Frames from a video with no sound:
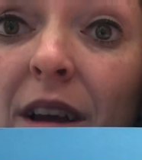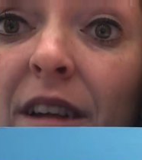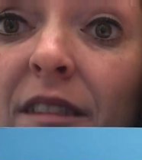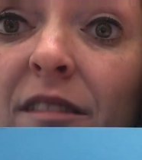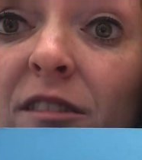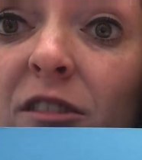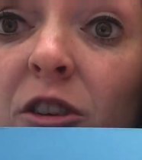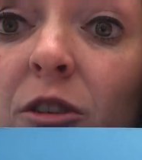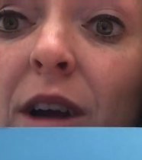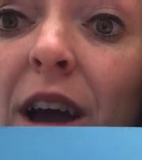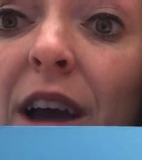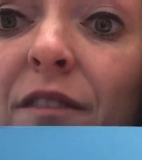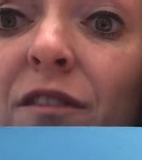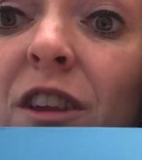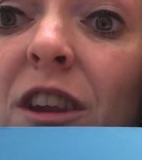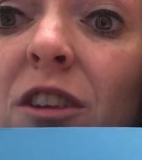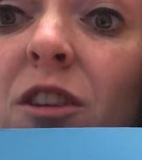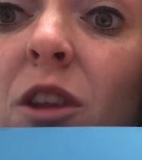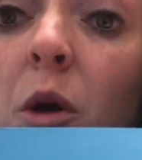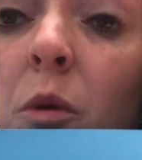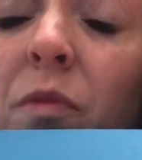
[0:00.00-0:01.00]
I still have
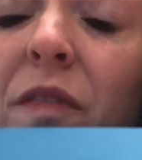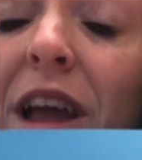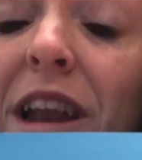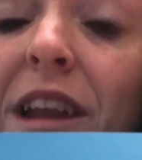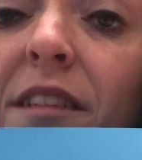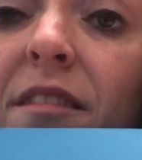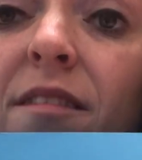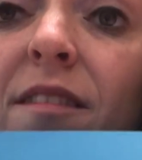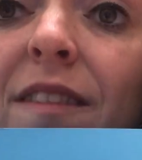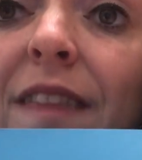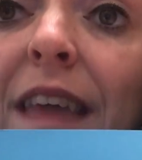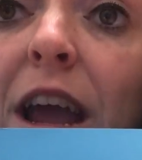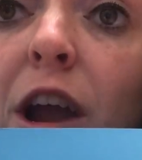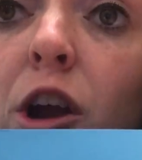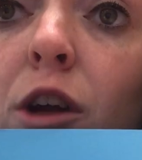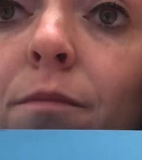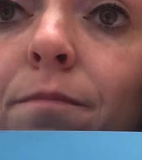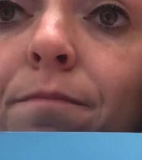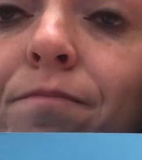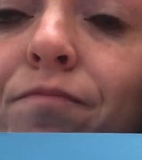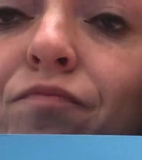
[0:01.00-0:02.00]
to note that it's
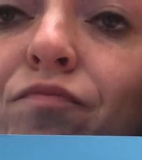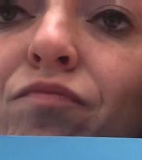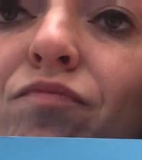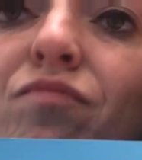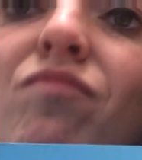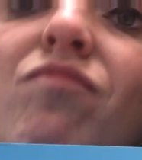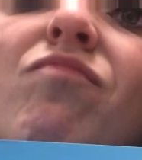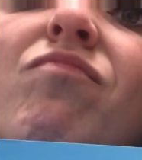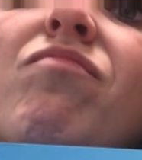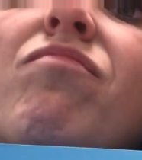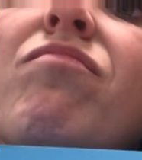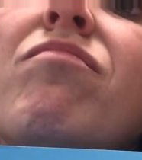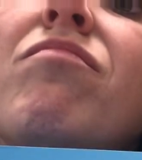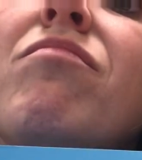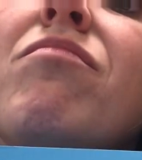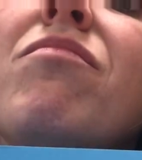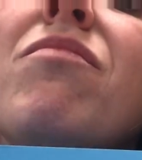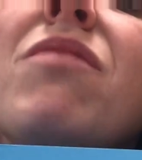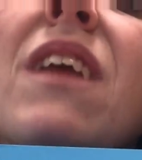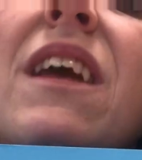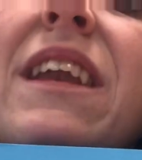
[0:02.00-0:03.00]
there.
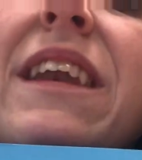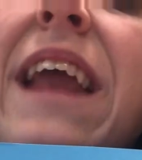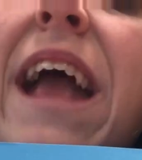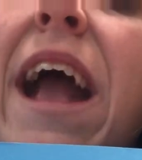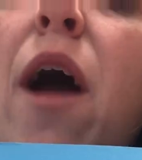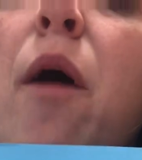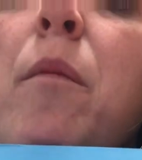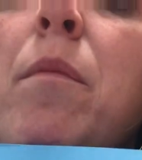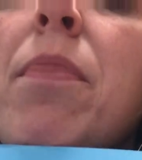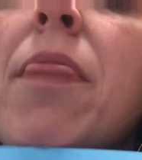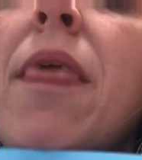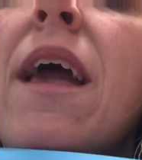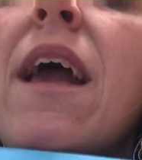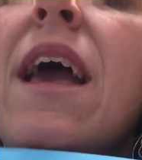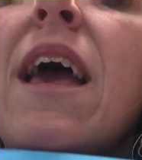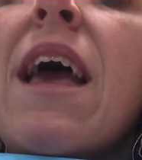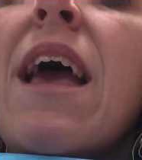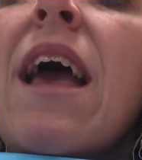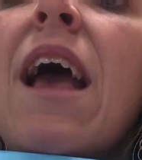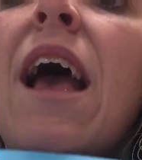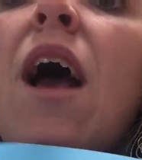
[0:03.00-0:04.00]
Now,
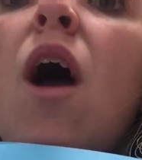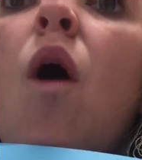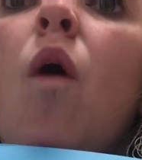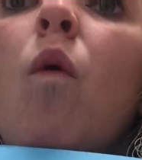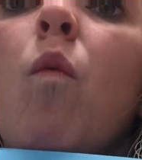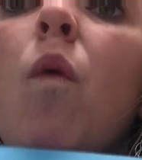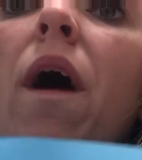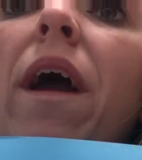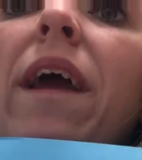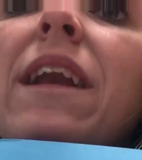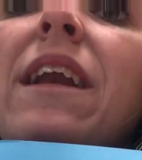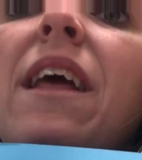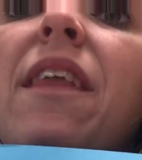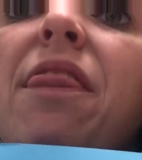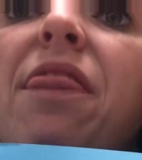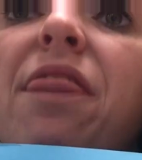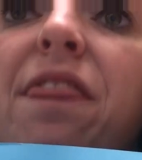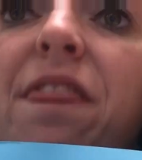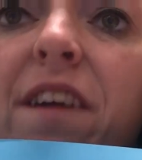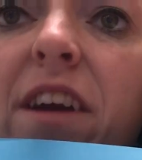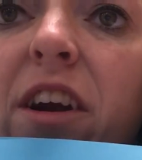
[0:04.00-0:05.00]

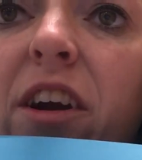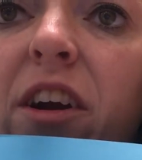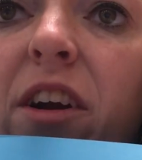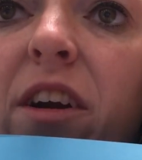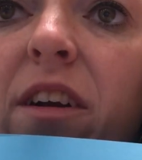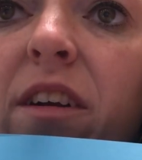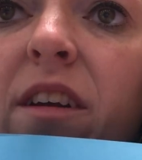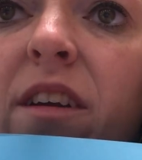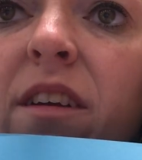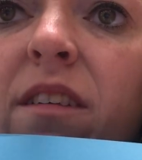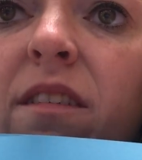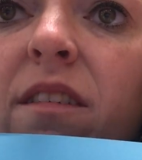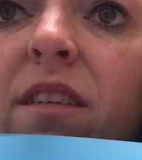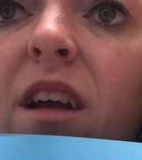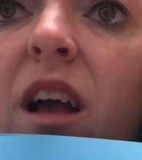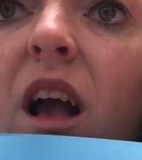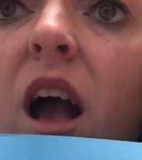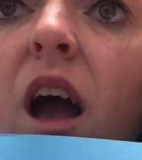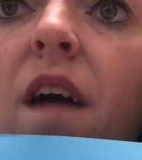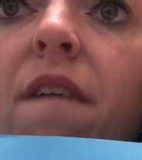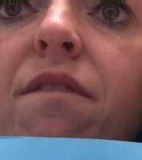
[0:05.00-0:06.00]
1/3
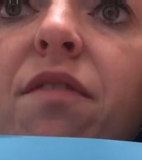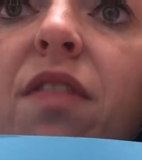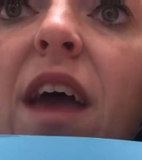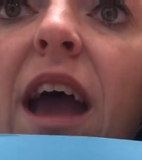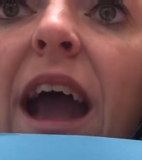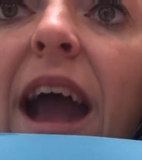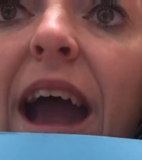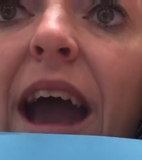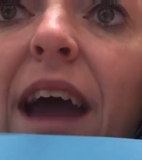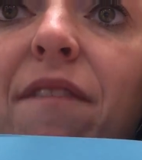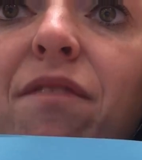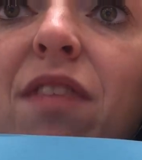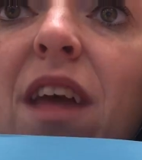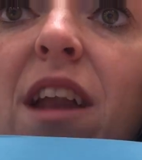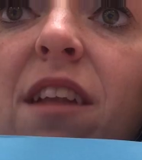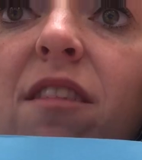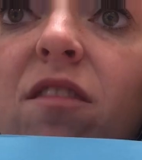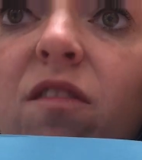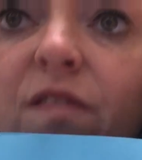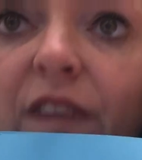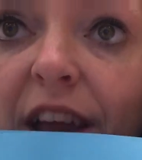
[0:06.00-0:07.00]
of the half that
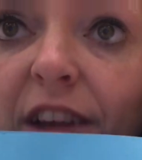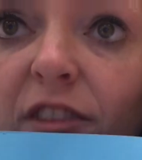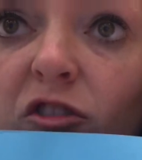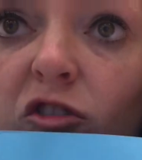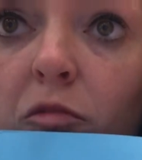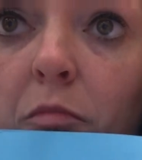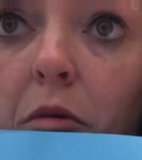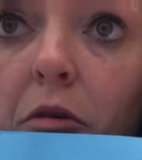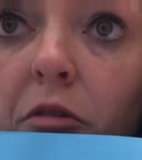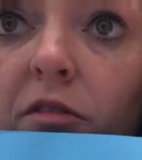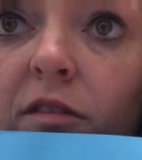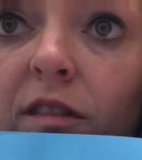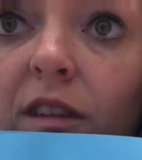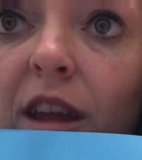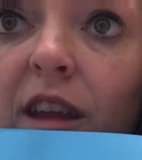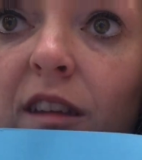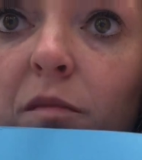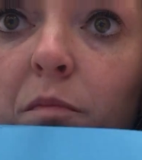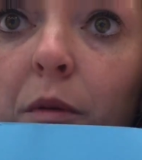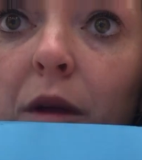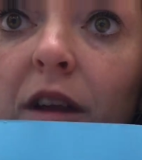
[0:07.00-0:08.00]
is vegetables
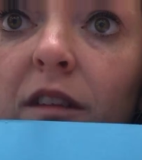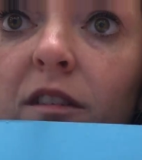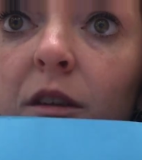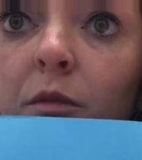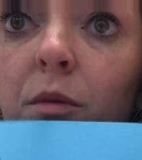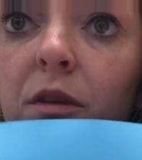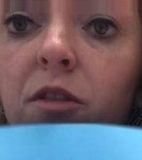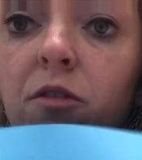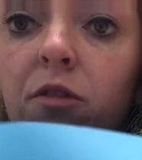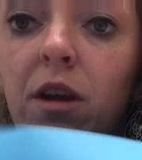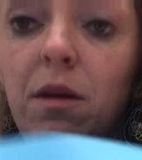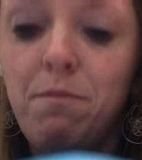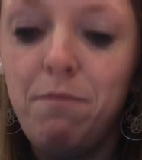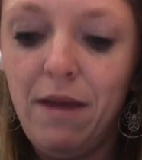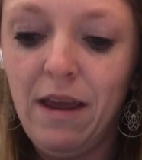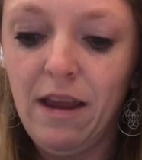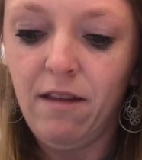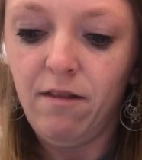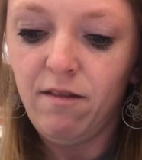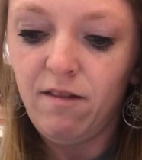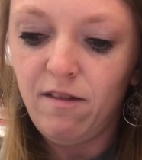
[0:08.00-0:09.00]
is planted with green
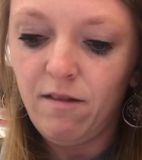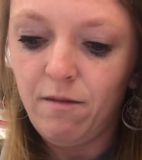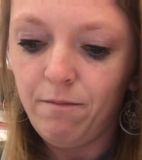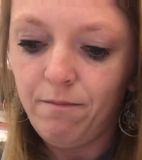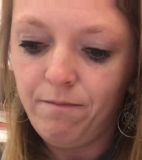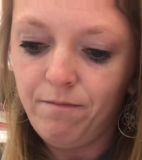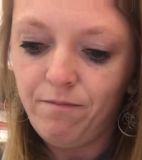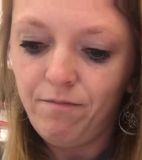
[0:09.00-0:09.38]
beans.